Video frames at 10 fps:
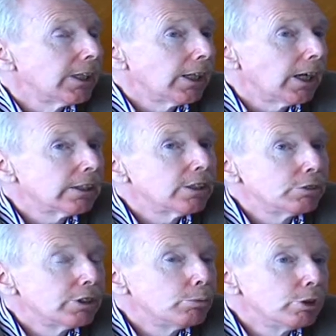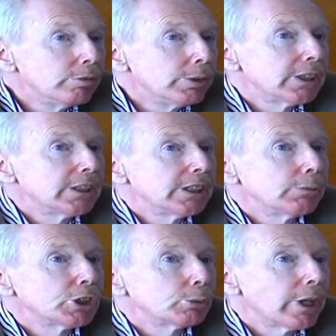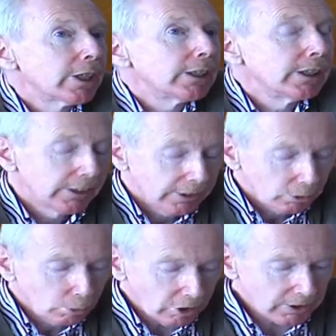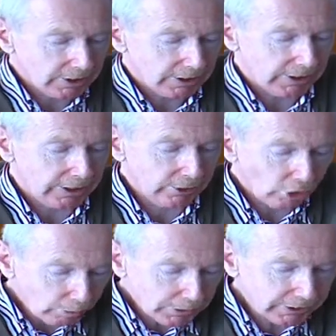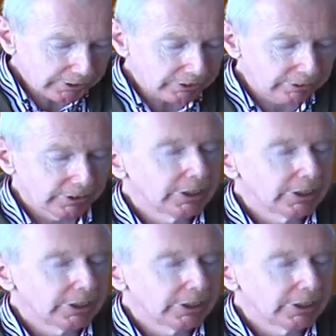And the movement in Timișoara was an obstacle